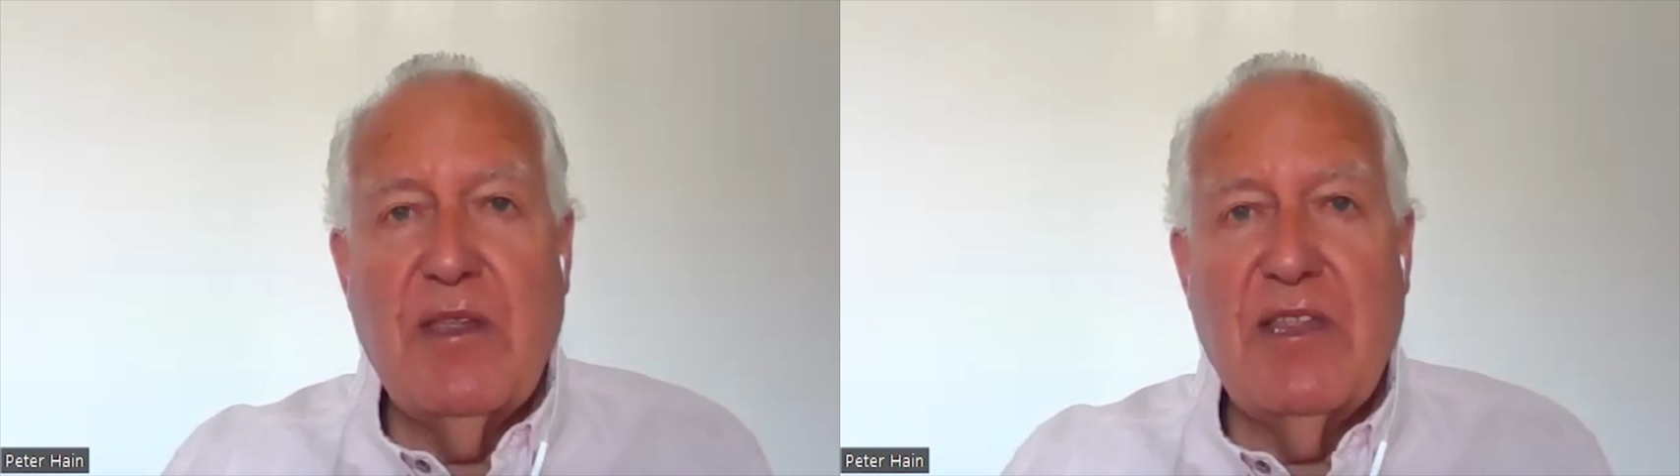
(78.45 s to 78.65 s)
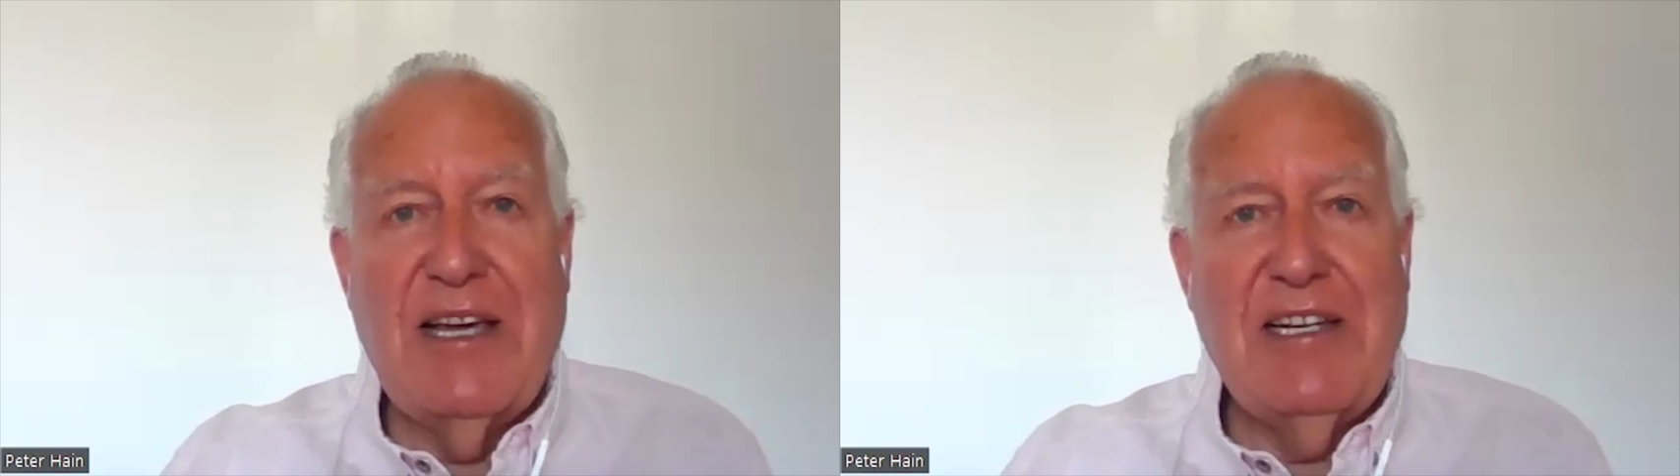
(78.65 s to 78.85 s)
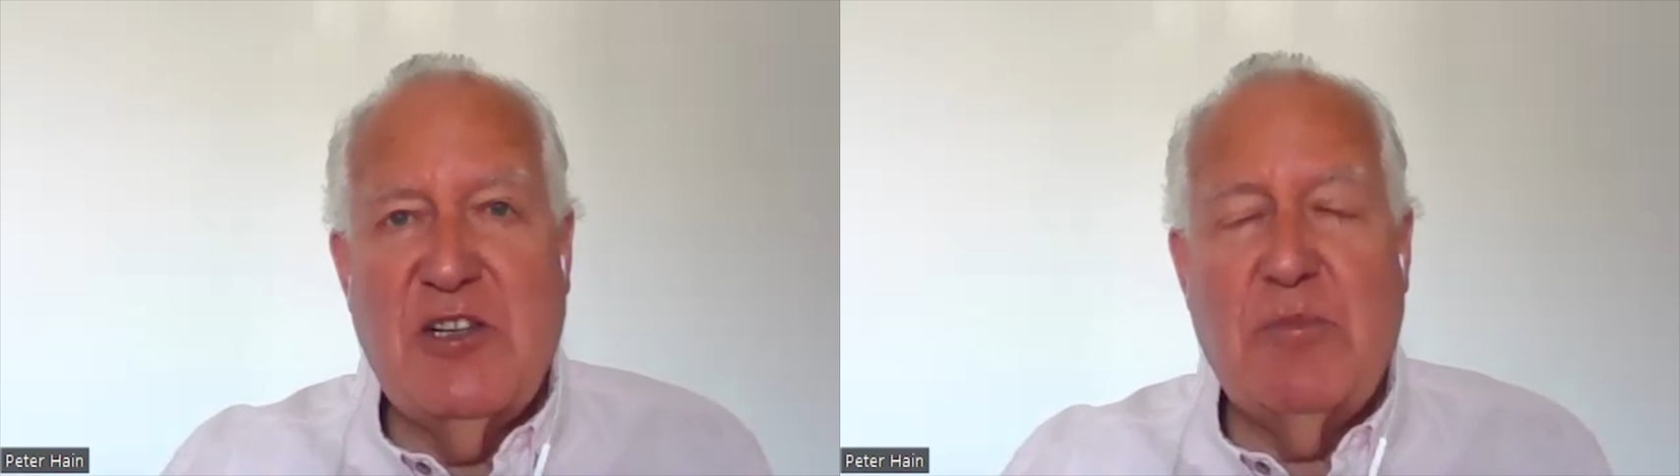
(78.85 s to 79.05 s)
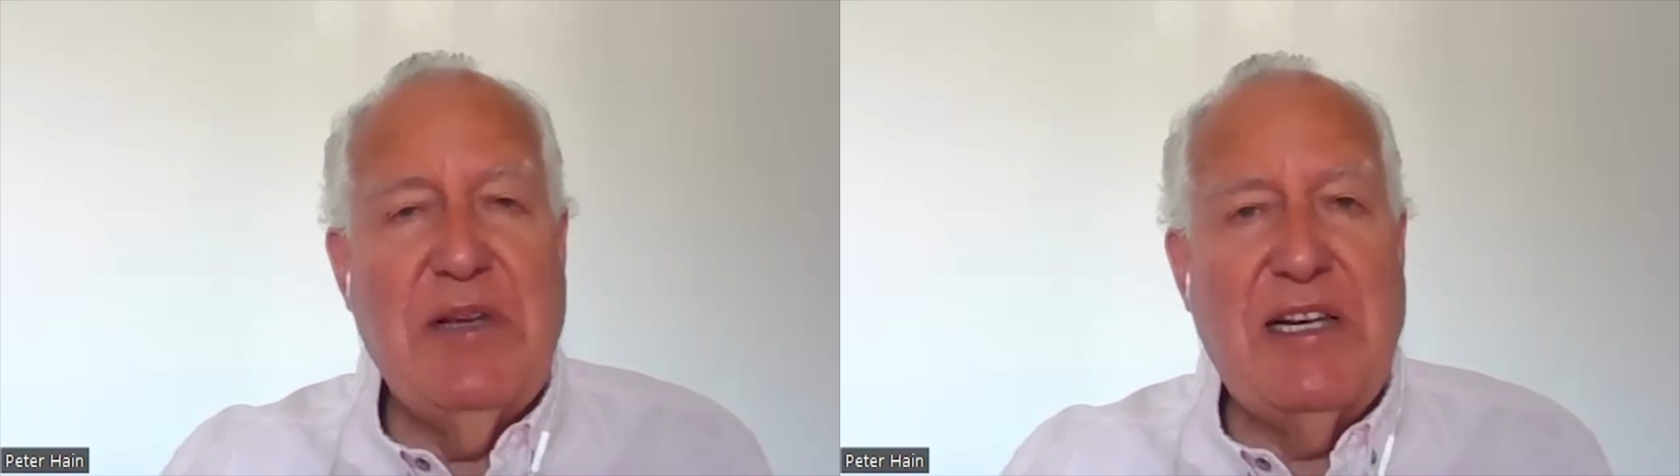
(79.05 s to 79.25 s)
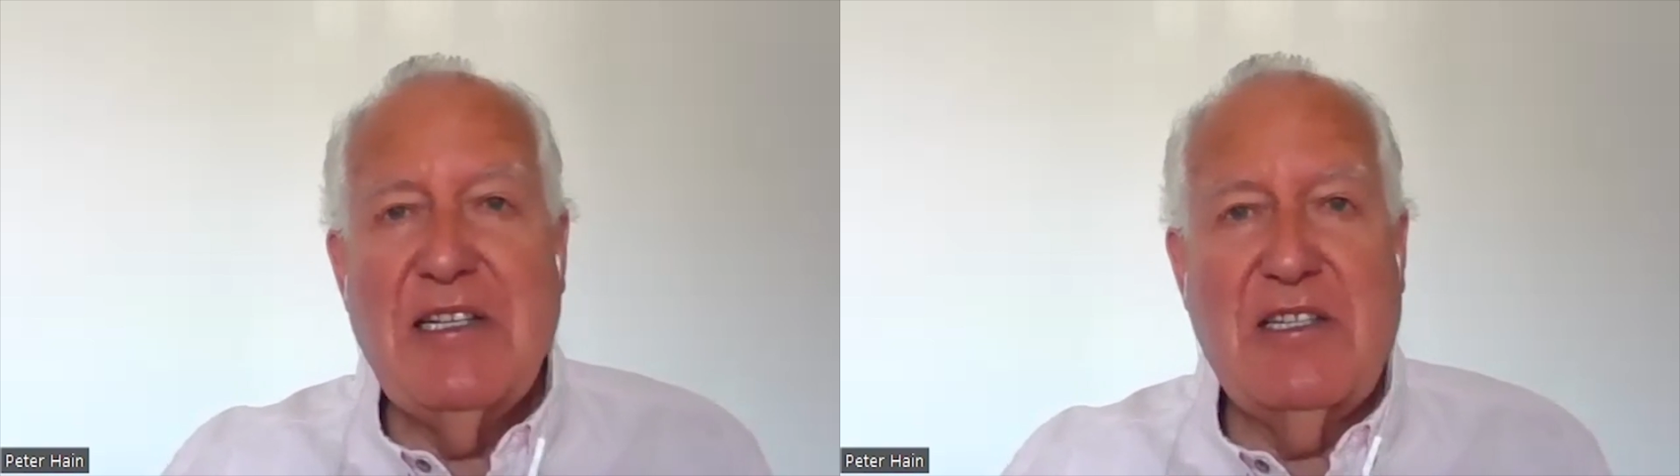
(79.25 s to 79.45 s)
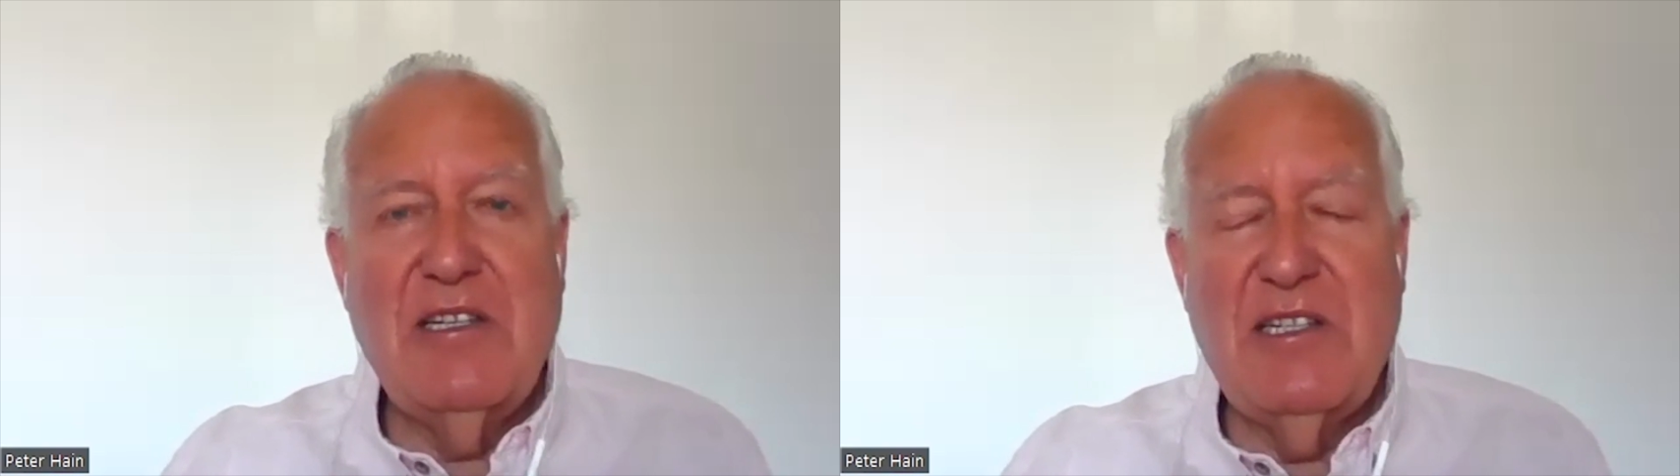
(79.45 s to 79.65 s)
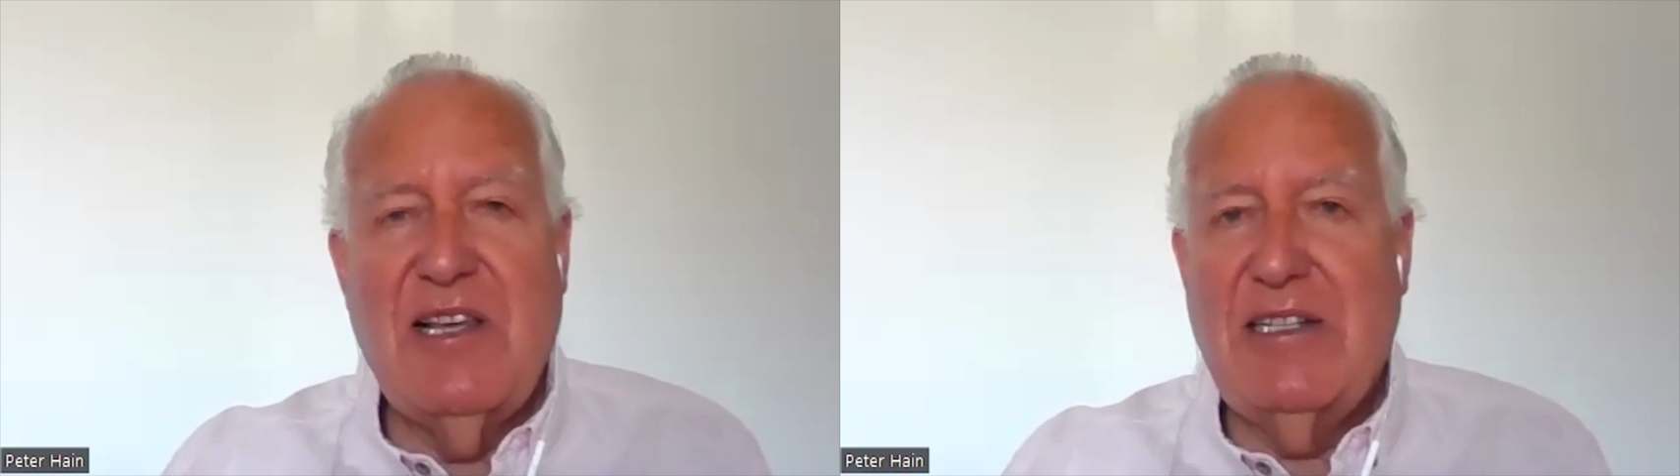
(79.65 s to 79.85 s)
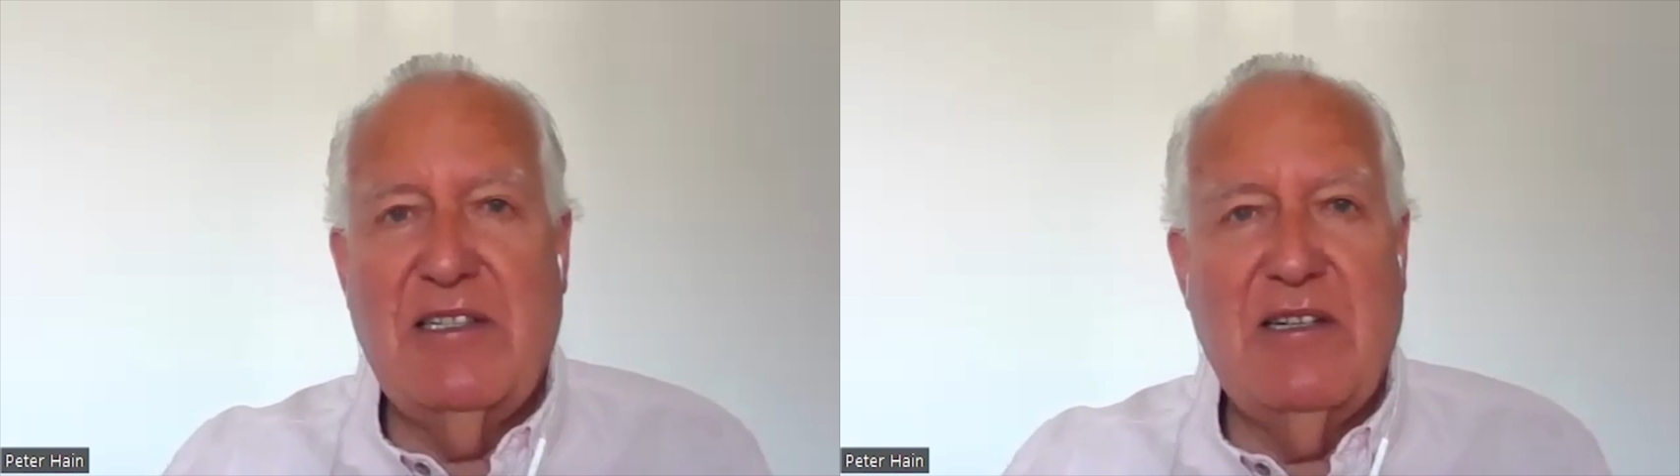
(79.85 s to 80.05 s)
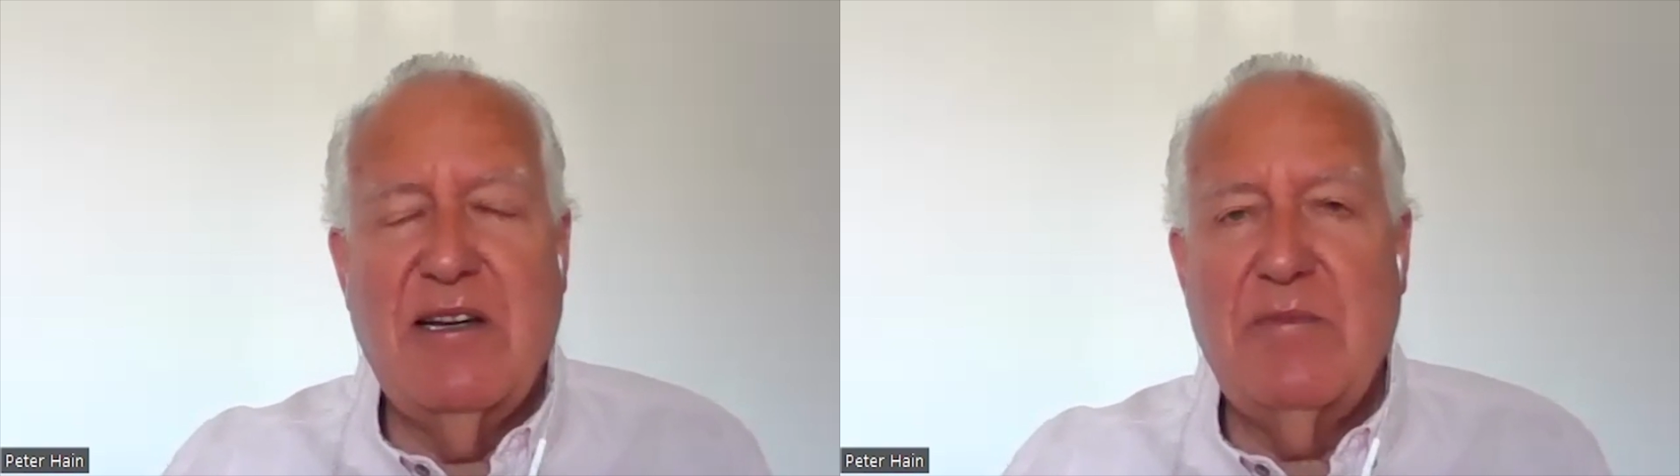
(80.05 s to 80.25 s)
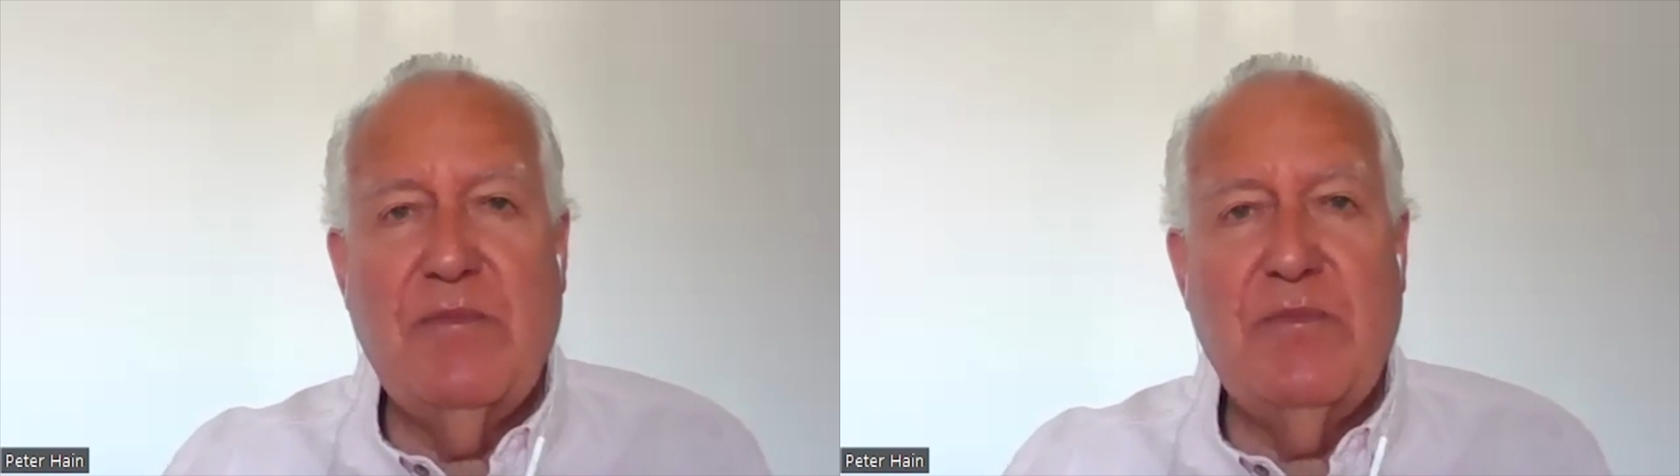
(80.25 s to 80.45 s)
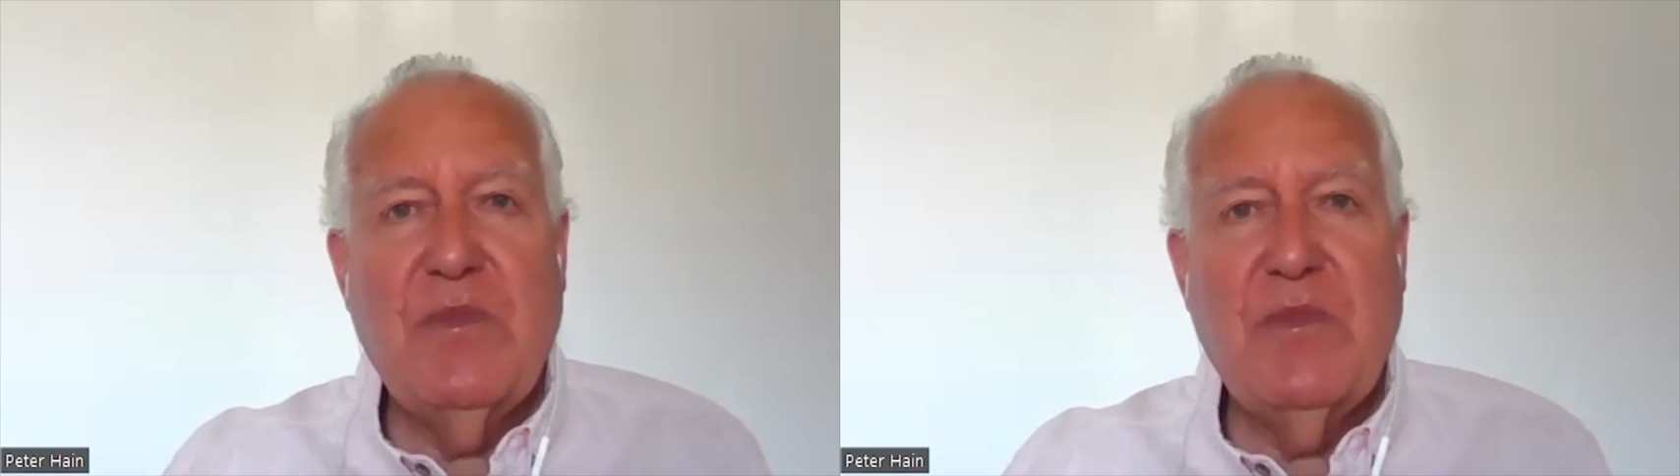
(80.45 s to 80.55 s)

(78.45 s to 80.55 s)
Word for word: than it's been since that time,